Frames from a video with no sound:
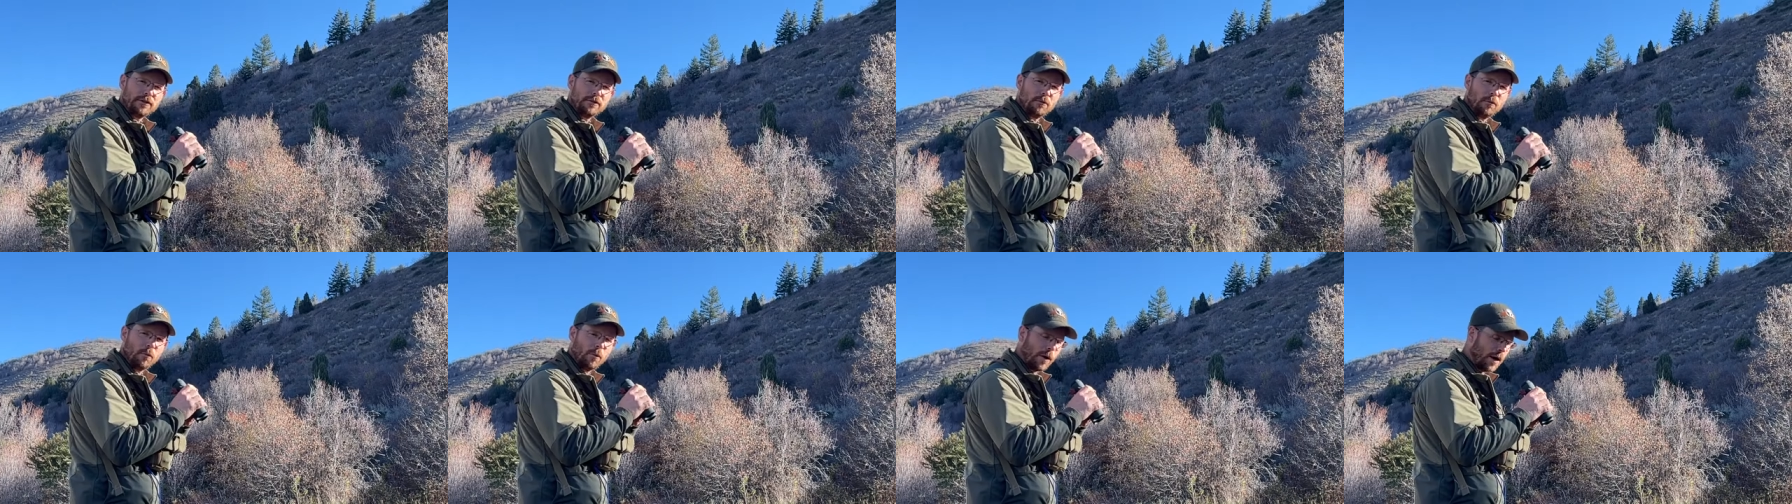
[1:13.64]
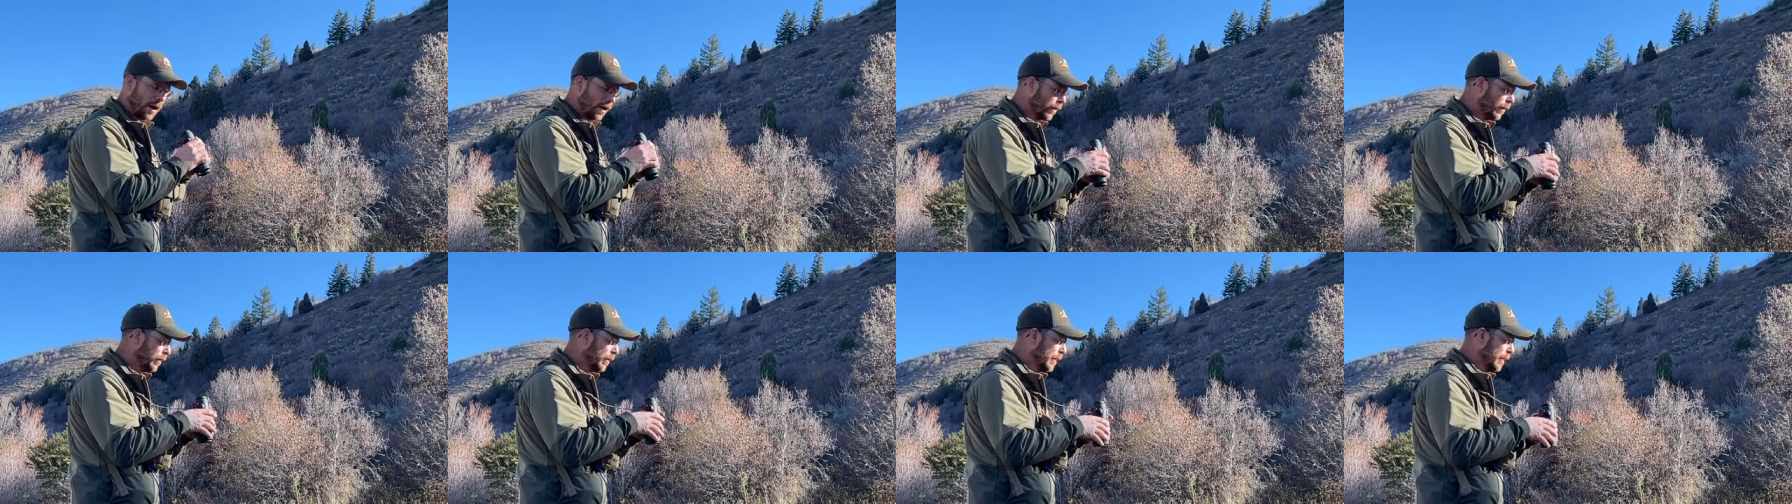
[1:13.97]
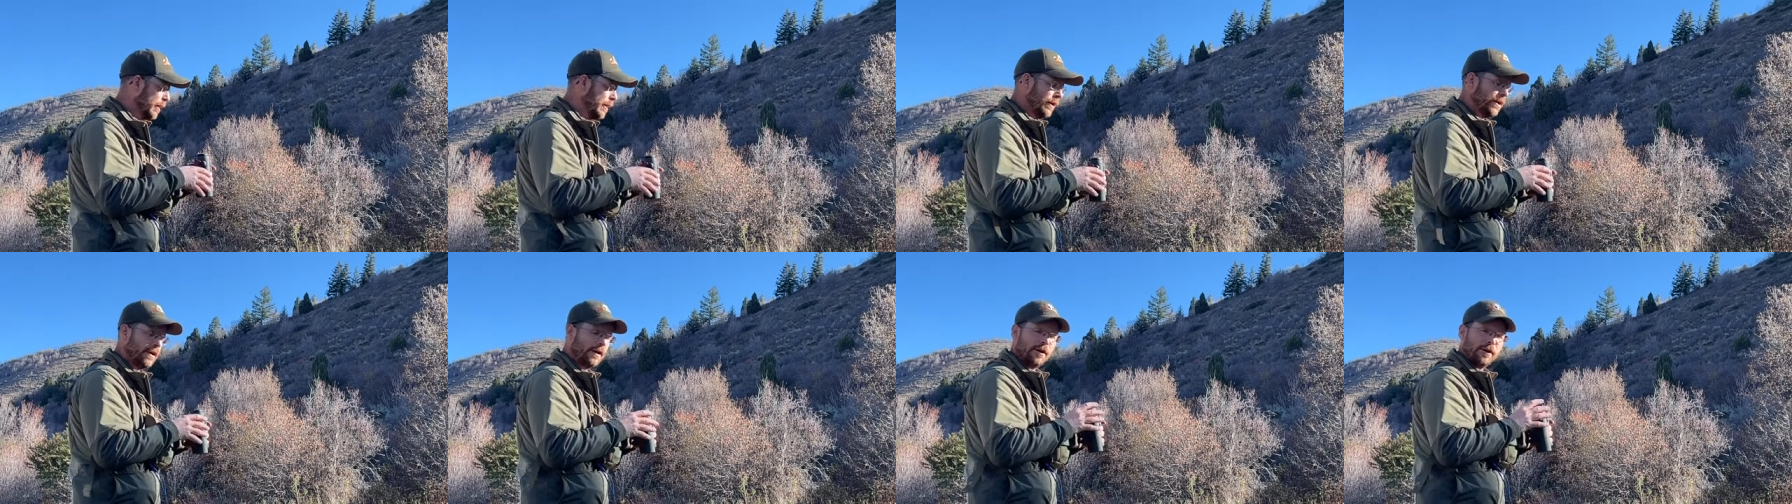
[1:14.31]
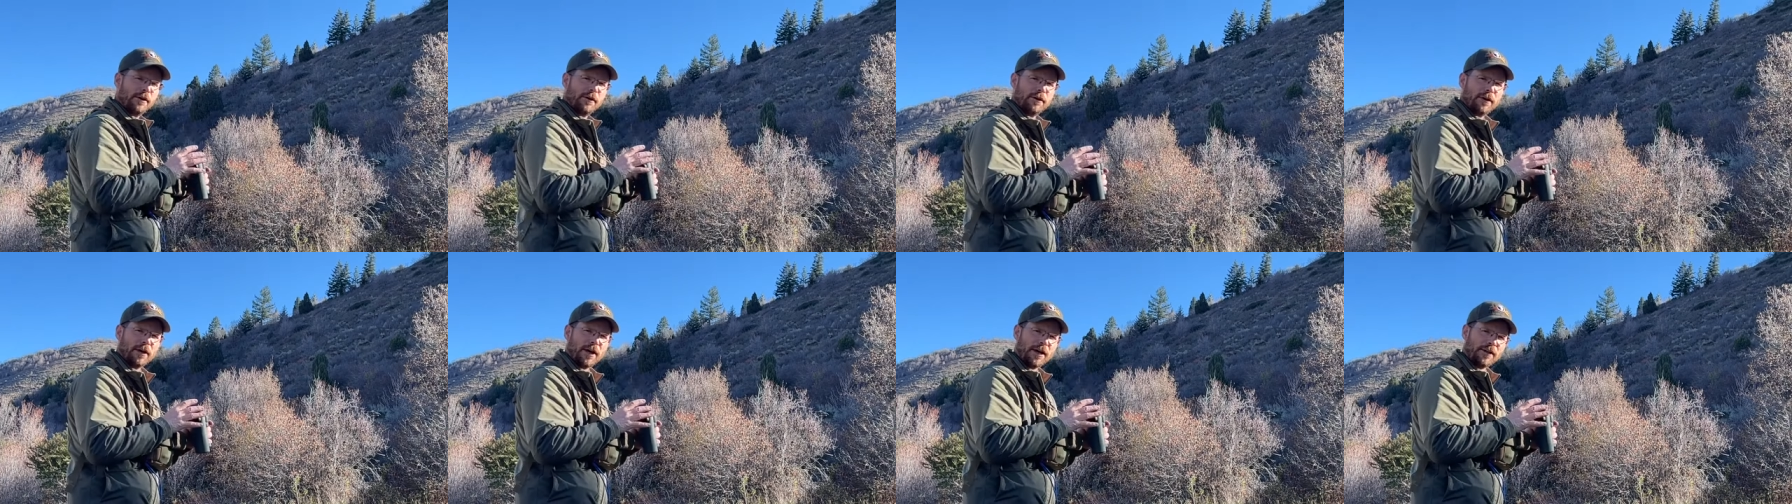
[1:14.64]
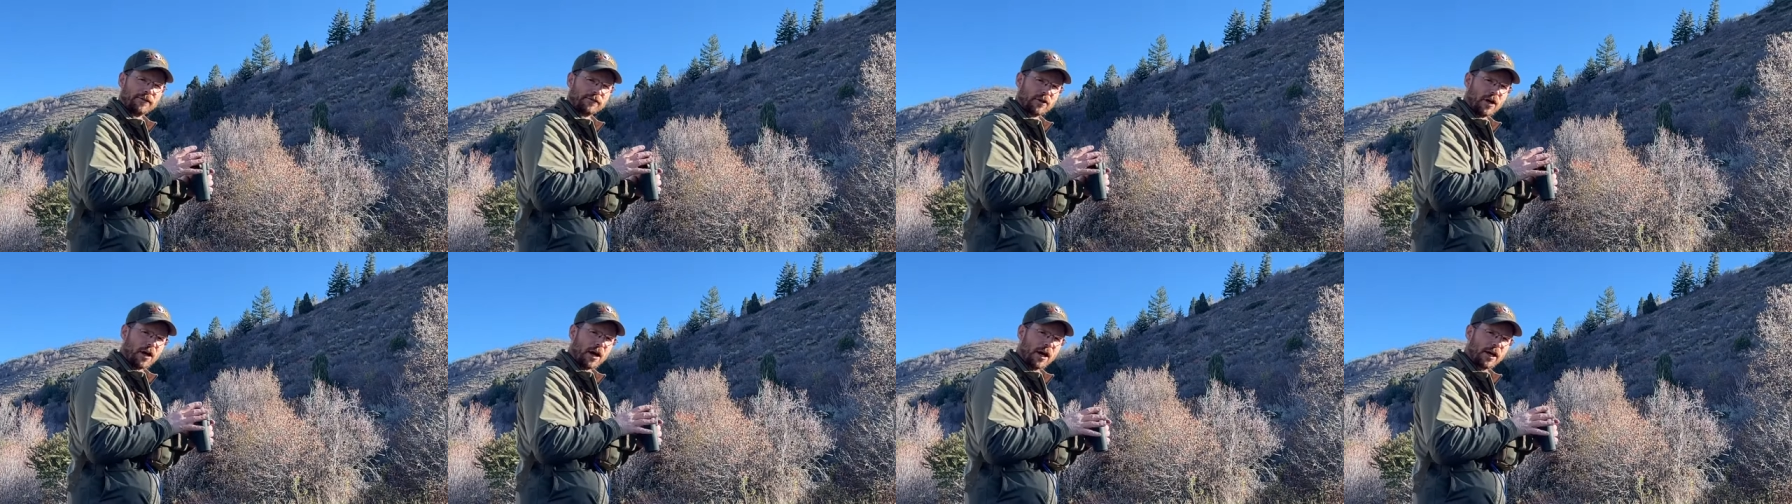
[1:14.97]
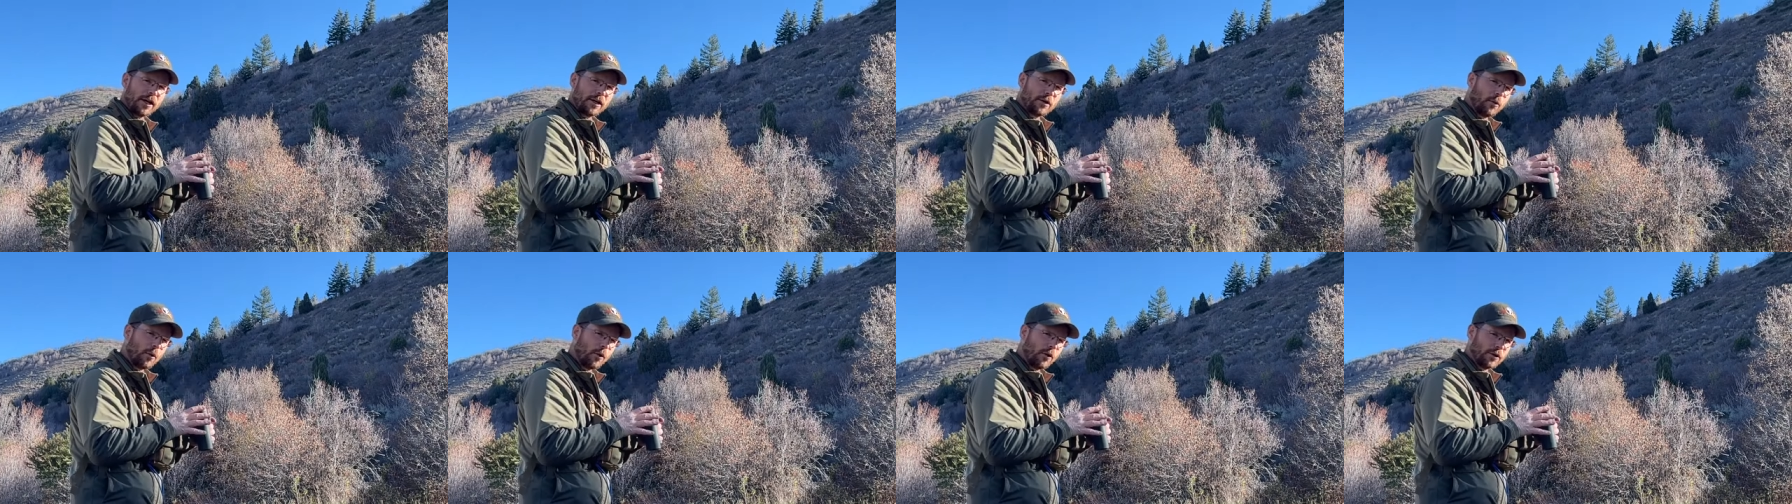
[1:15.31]
you well, that has high
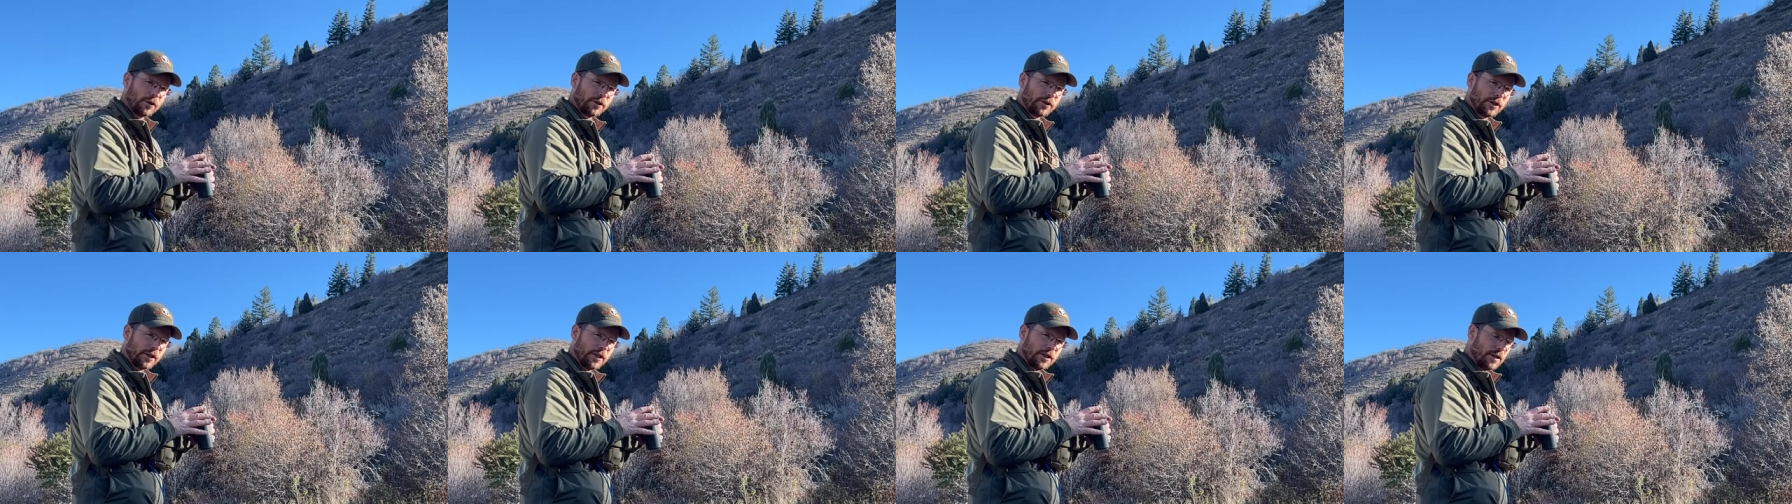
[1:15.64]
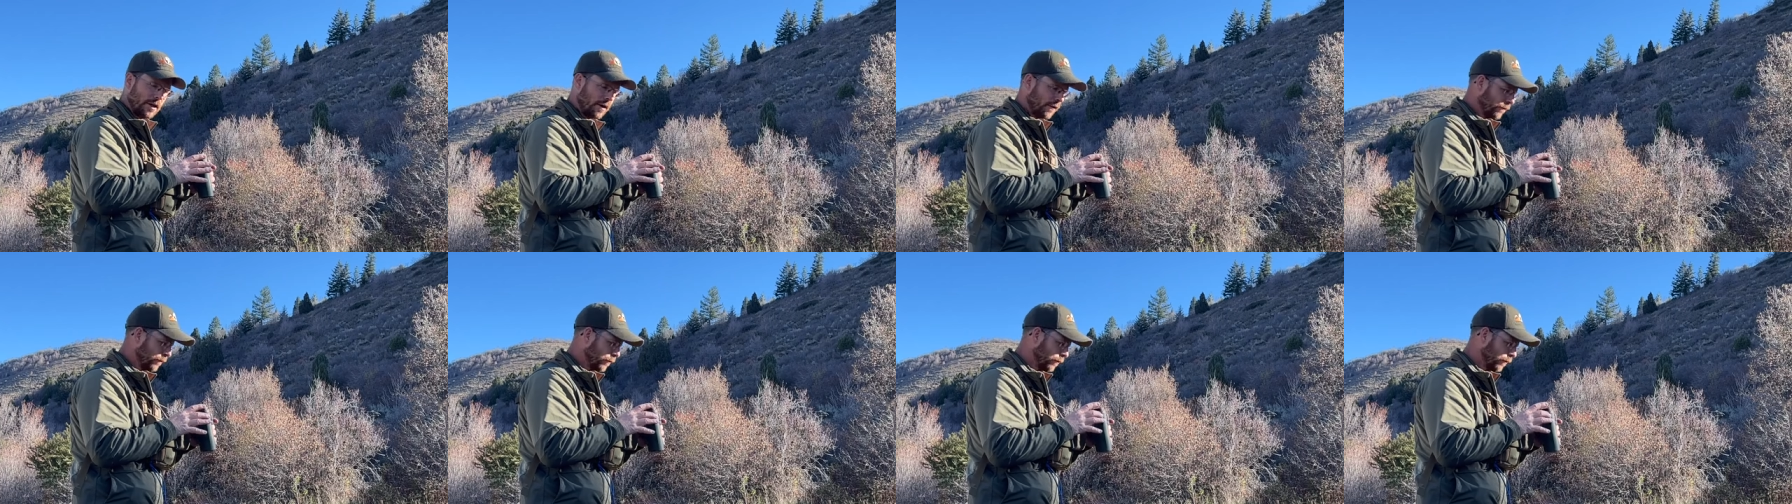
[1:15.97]
quality enough